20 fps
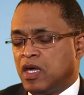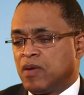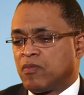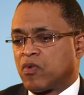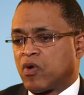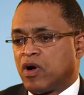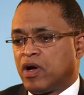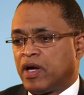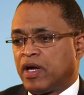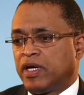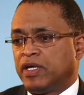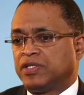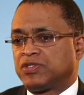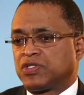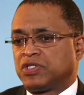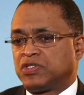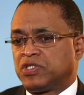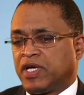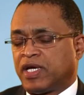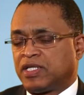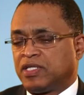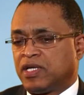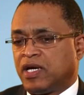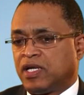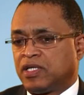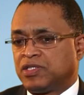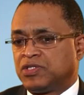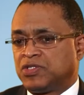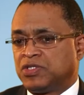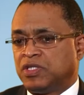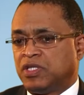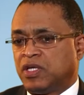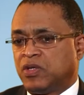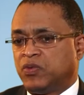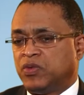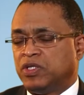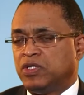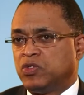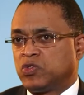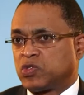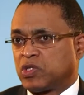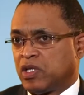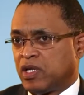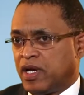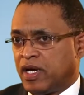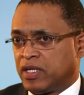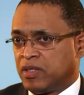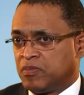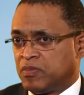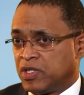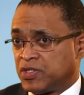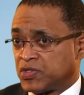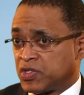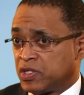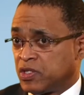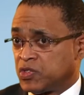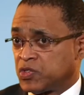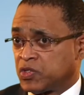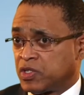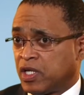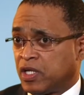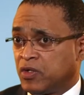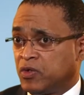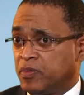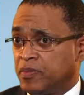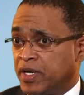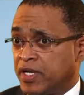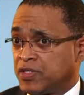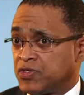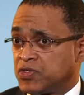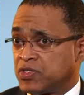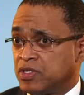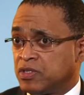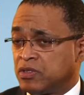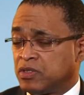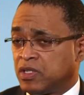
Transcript: M R I is a technology that we use a lot in musculoskeletal medicine.